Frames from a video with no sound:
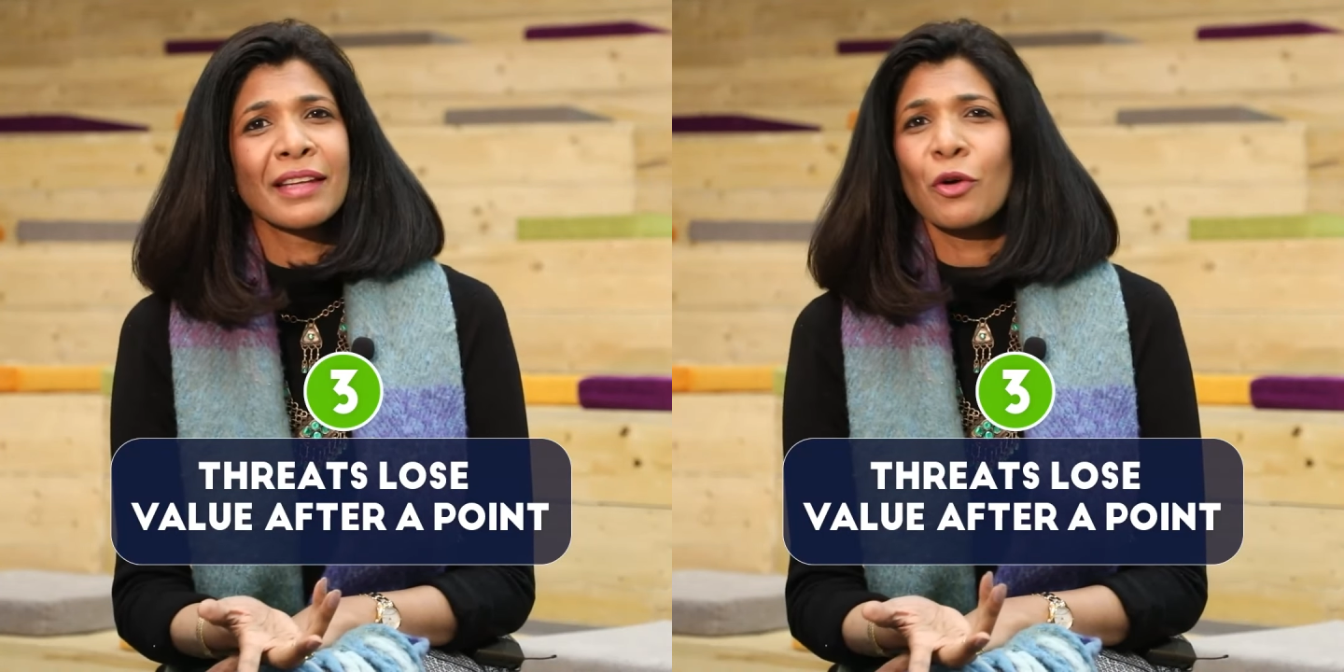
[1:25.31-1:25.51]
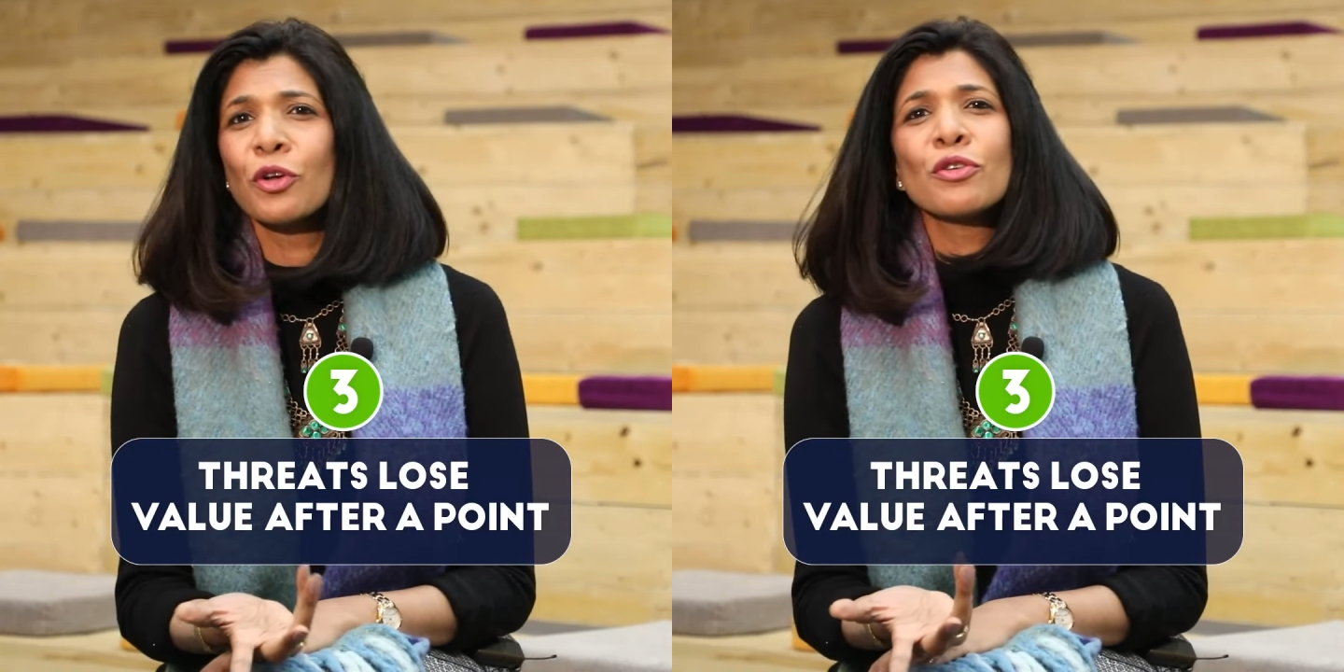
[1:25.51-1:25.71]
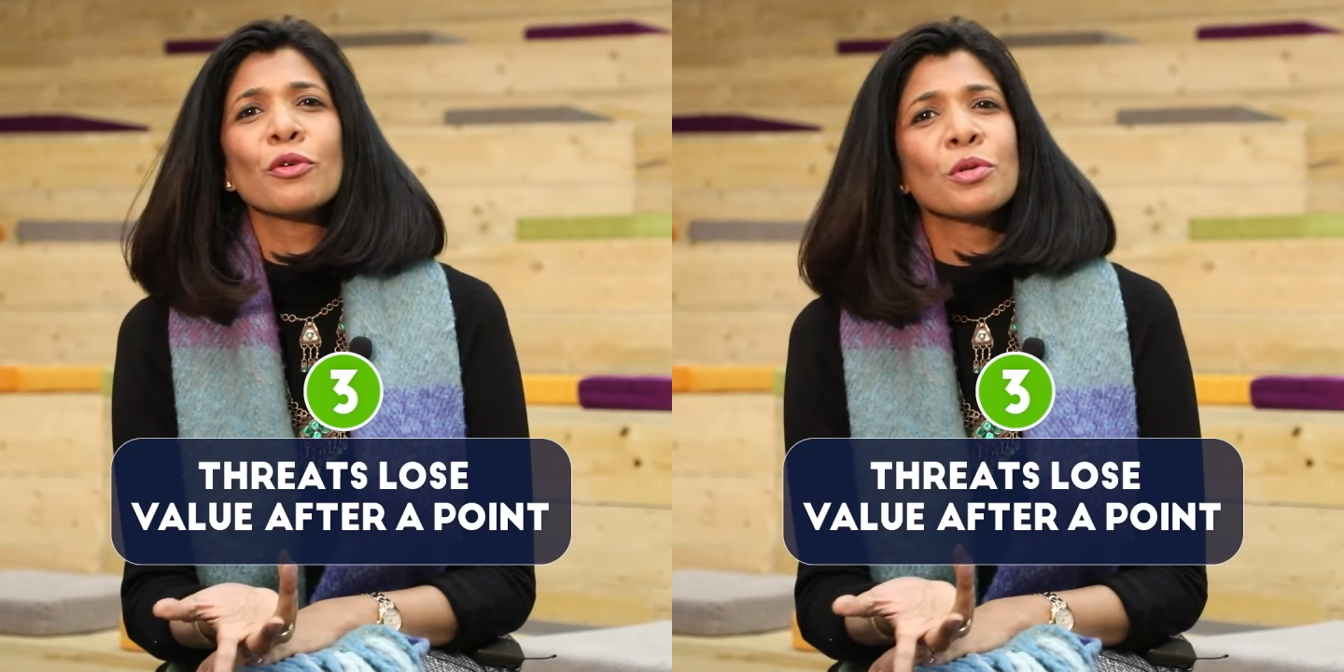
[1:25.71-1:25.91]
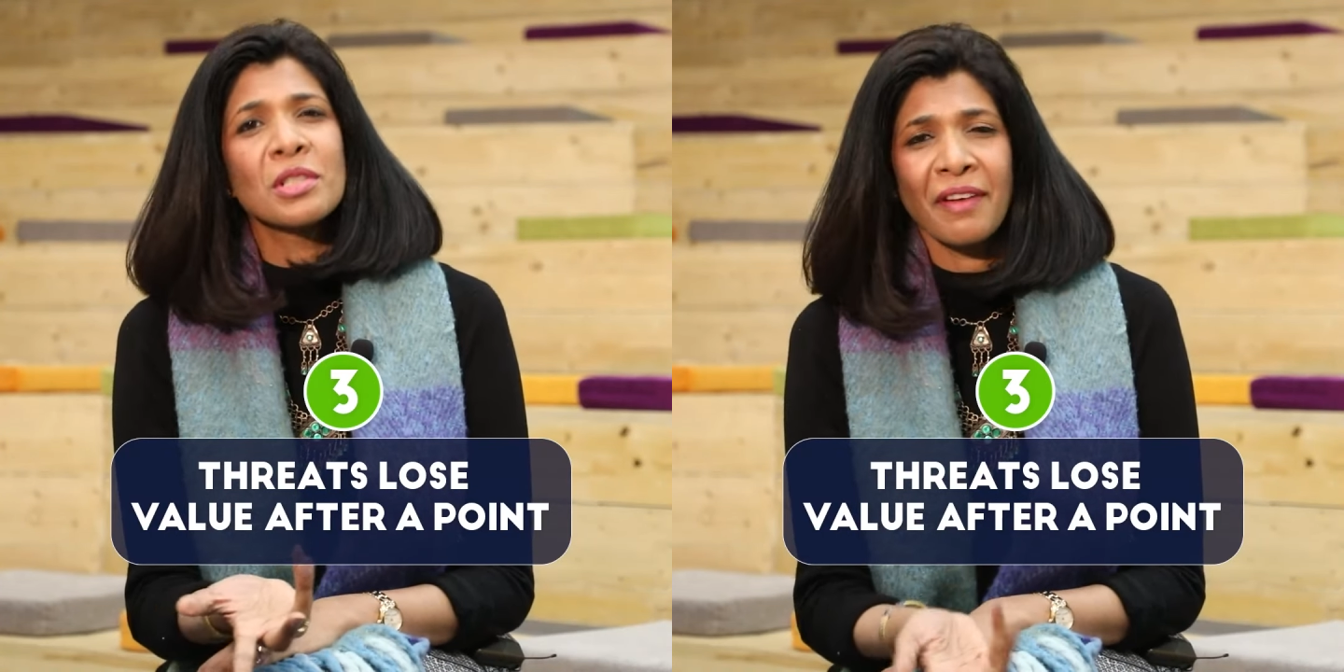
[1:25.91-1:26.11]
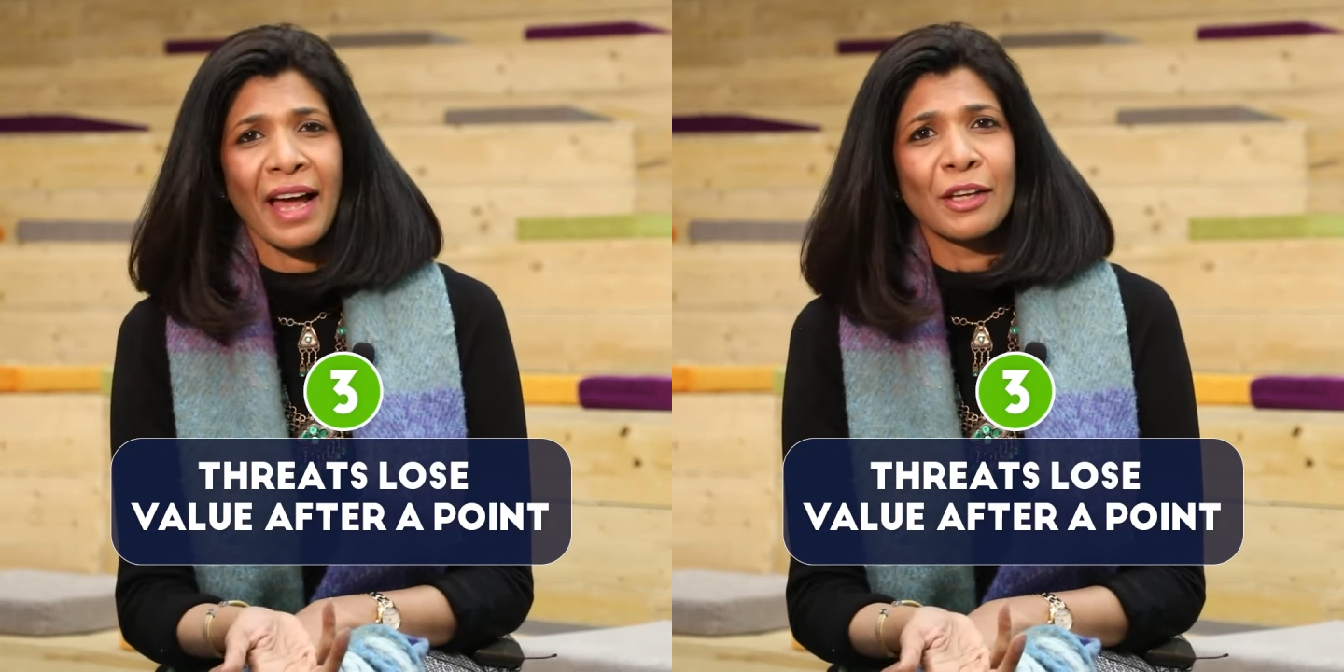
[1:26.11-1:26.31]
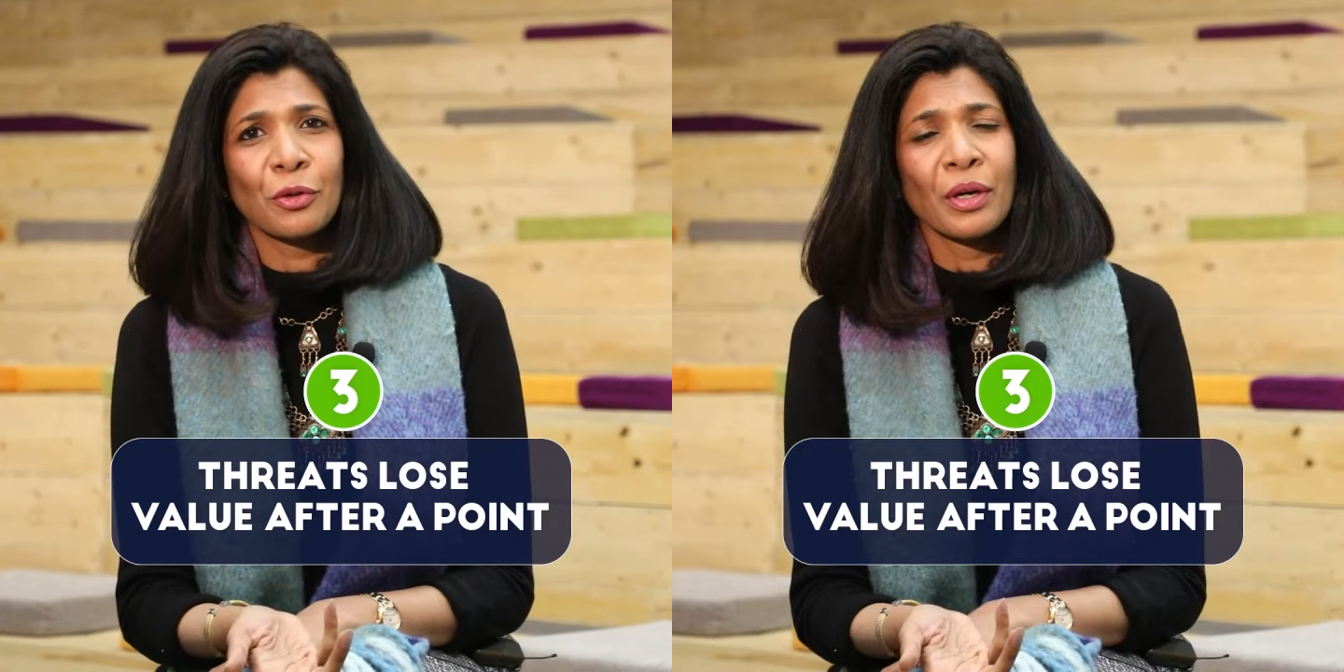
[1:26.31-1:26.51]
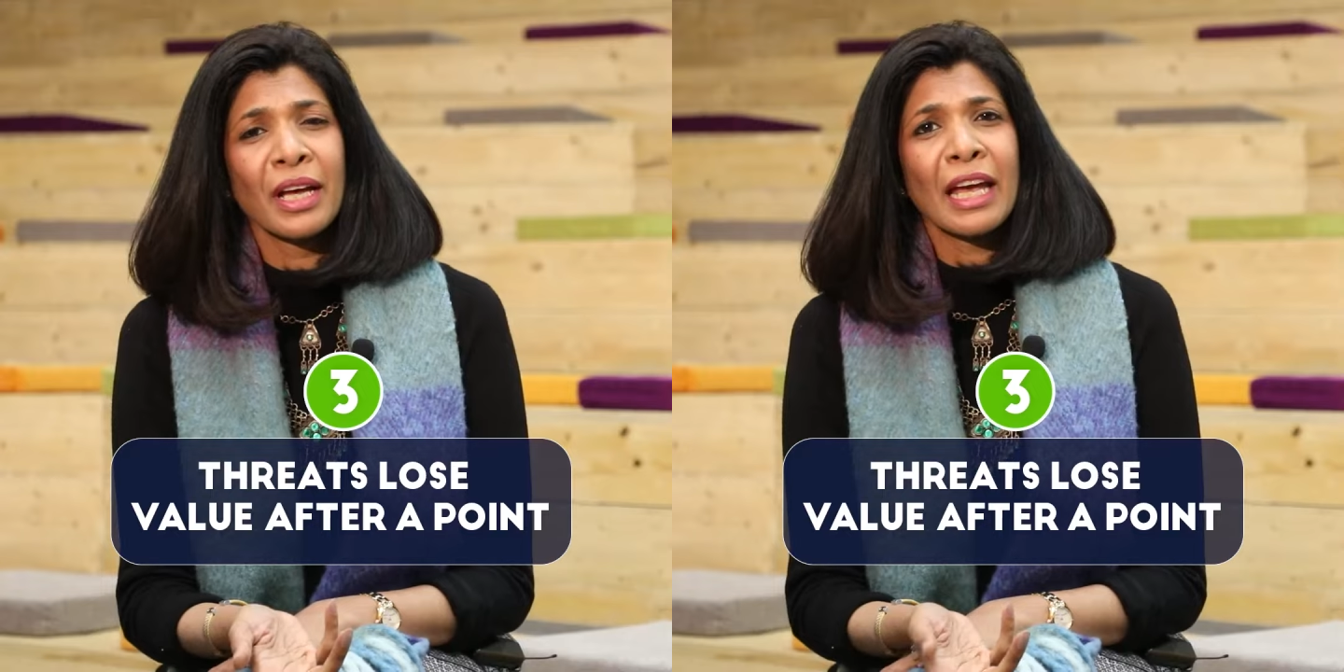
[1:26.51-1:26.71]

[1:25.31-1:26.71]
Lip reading: they're going to lose value.